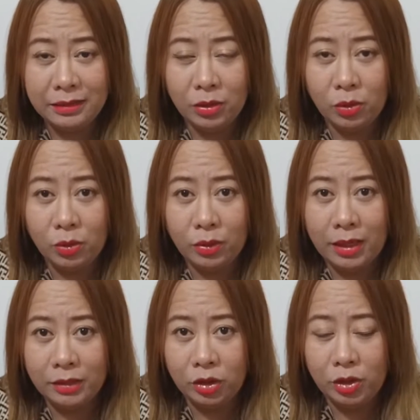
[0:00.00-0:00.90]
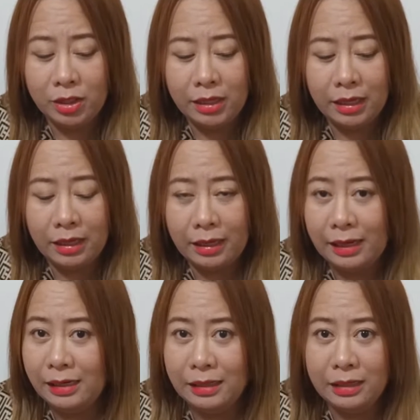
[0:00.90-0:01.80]
So actually,
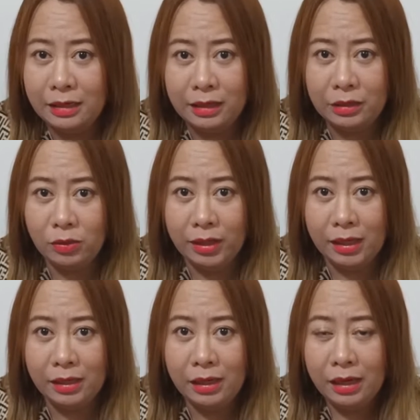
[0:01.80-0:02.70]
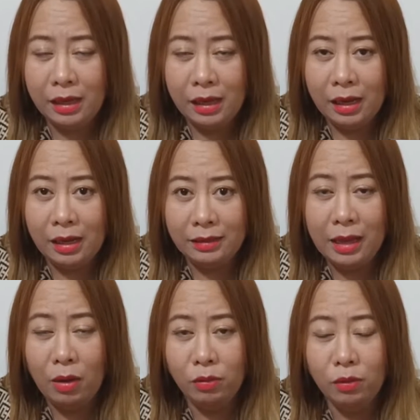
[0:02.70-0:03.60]
anything that you can
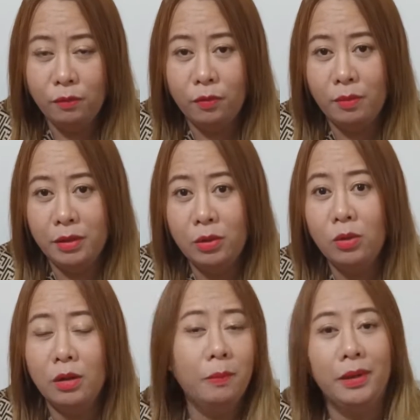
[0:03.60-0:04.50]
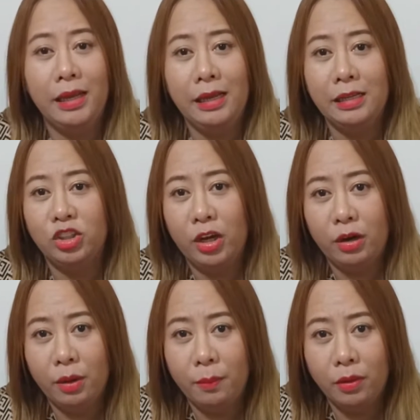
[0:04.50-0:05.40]
download from the Google Play, it's
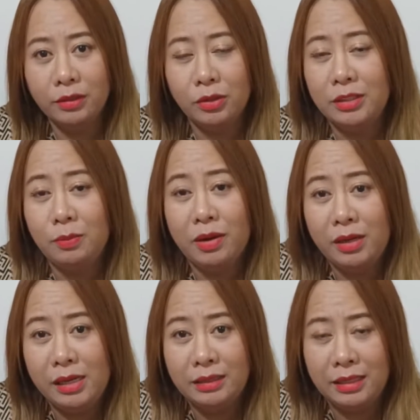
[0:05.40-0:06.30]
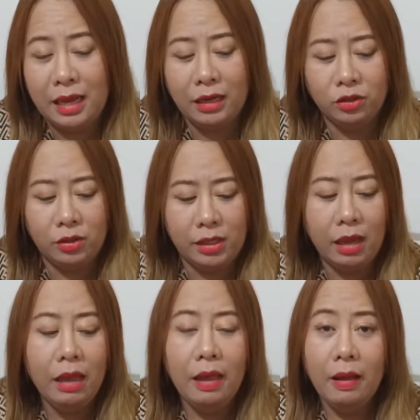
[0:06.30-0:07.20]
shareable, so it's very easy actually
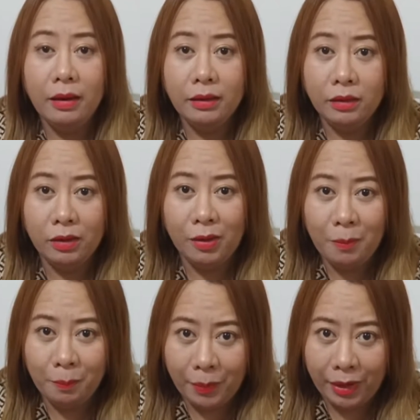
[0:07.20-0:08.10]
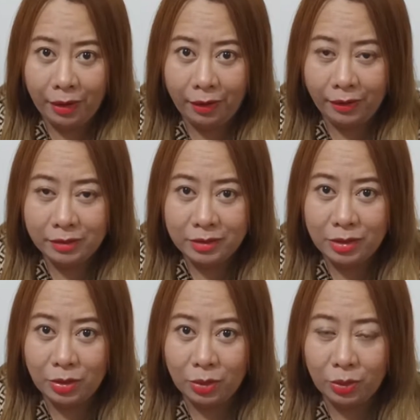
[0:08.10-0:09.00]
compared
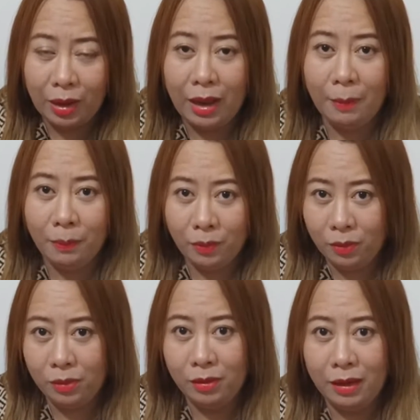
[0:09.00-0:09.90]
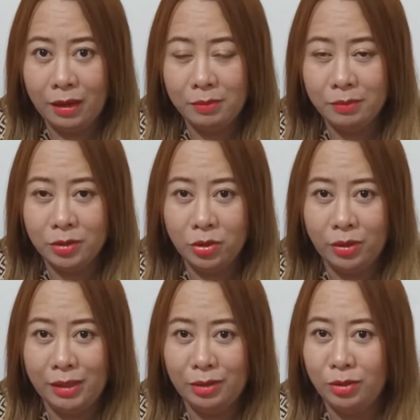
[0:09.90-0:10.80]
to Apple.
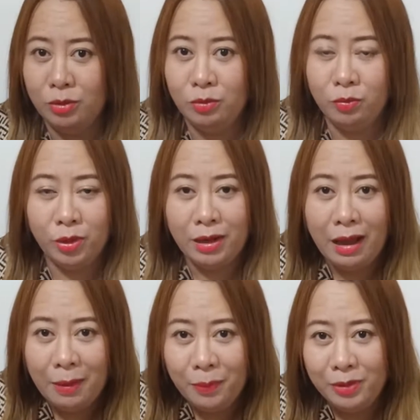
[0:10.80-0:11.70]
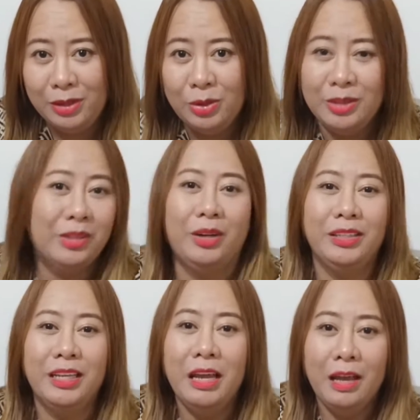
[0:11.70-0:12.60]
Sorry for the Apple
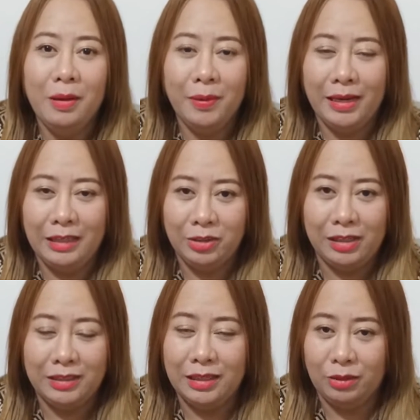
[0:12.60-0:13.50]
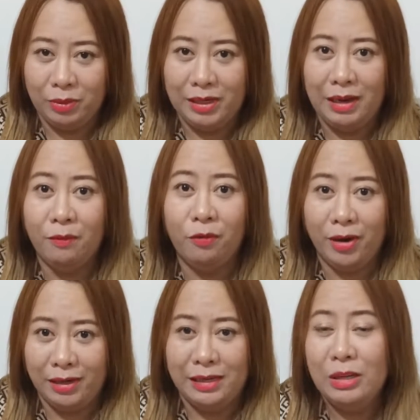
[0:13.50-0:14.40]
users, but actually it's not really a
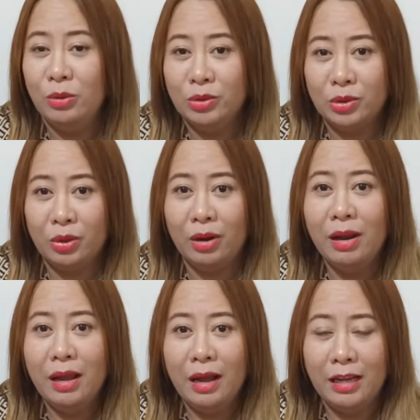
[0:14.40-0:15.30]
friendly user.